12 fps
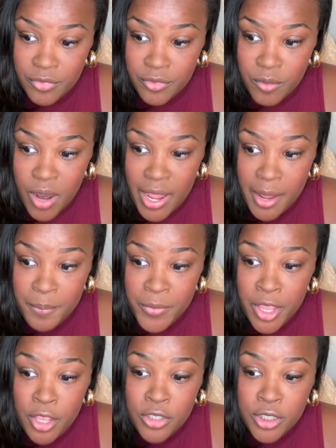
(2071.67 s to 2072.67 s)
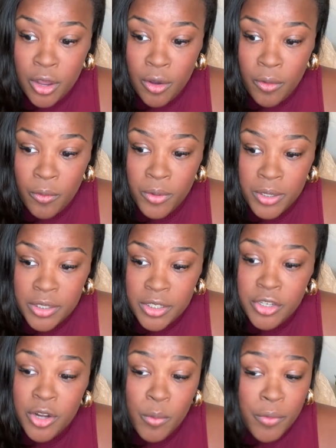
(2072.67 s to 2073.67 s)
Right? So,
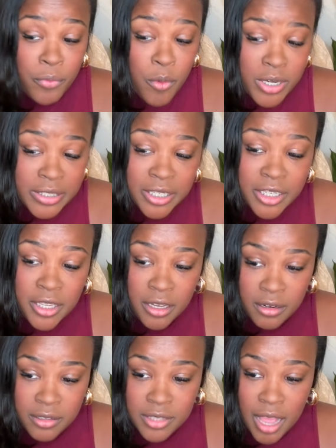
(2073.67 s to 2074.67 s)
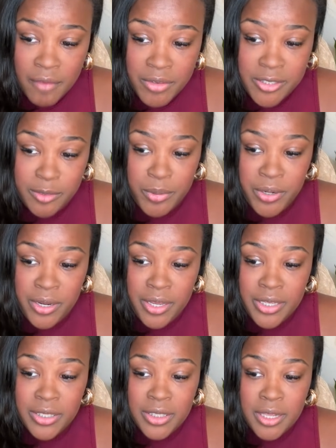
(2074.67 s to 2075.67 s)
with 14 years of
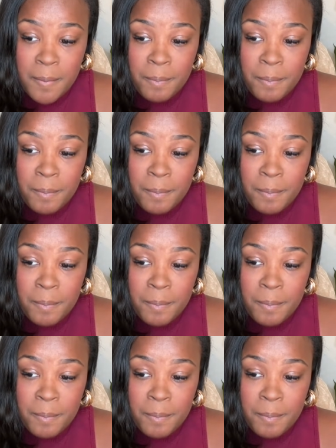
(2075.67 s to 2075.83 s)
experience